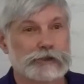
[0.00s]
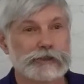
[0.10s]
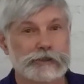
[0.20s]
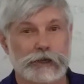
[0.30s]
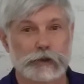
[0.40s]

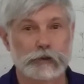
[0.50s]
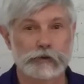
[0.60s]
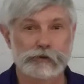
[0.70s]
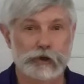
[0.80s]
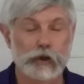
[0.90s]
Csizár, who
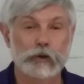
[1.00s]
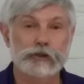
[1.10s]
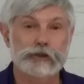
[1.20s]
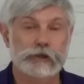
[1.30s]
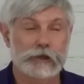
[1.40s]
was the
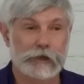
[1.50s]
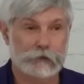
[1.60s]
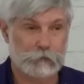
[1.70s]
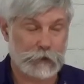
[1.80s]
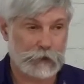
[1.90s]
coach
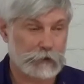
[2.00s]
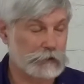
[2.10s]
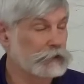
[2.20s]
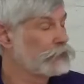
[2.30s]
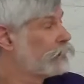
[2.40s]
at
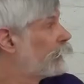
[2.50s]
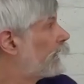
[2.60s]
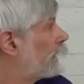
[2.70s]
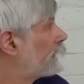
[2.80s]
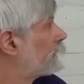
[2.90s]
Penn,
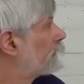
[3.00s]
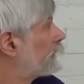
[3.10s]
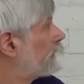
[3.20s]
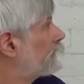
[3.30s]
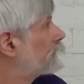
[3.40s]
and
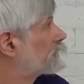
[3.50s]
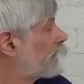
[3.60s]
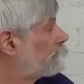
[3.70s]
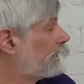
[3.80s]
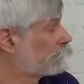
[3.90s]

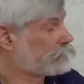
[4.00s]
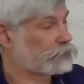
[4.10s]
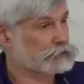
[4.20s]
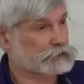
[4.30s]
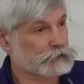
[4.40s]
Csaba
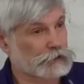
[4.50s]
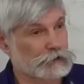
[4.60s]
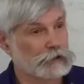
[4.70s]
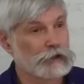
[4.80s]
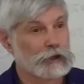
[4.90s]
Eltes,
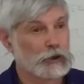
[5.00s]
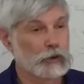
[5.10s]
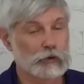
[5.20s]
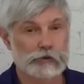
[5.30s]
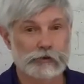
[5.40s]

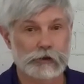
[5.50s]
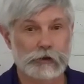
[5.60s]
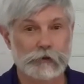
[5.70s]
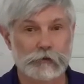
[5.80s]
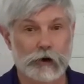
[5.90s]
who was
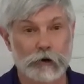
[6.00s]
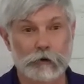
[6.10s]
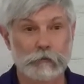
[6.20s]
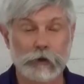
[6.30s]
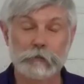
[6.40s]
our
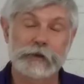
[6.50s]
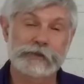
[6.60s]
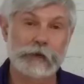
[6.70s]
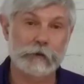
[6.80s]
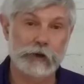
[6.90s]
Olympic
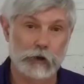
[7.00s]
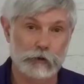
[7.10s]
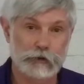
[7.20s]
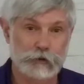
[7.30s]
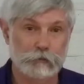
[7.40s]
Sabre
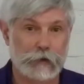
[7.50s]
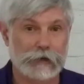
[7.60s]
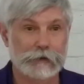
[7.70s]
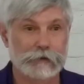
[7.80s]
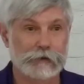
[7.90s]
coach
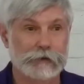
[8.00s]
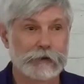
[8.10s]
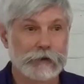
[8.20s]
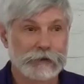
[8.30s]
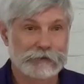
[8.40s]
back in the
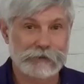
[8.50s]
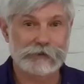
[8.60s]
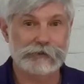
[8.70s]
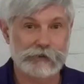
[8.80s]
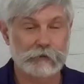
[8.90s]

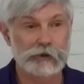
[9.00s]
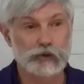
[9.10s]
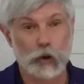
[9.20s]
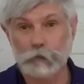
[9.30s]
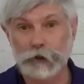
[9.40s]
60s and
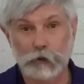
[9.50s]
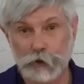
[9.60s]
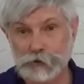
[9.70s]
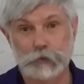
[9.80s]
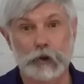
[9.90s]
70s, taught Peter
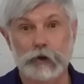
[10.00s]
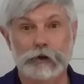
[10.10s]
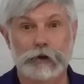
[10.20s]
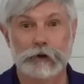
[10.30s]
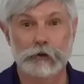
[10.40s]
Westbrook,
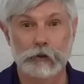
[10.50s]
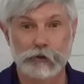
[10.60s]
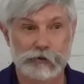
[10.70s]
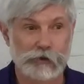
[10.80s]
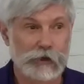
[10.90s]
who was